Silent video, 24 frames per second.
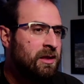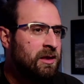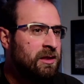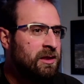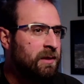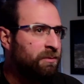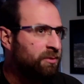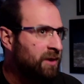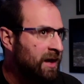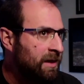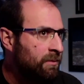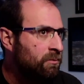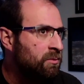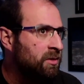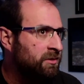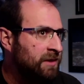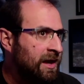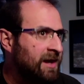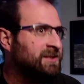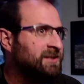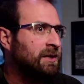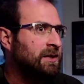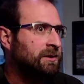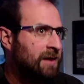The problem with
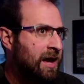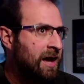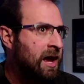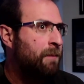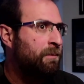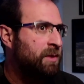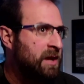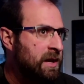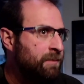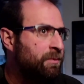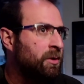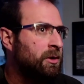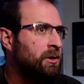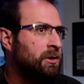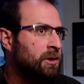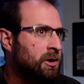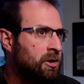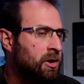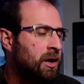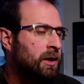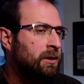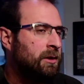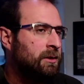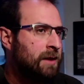that is a lot of people
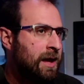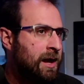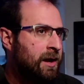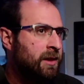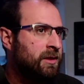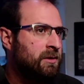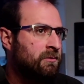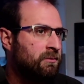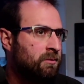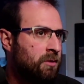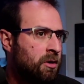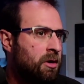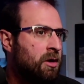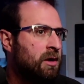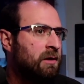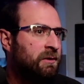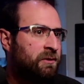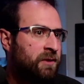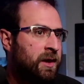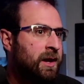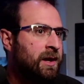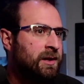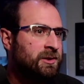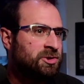learn a lot of the wrong
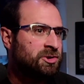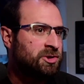things.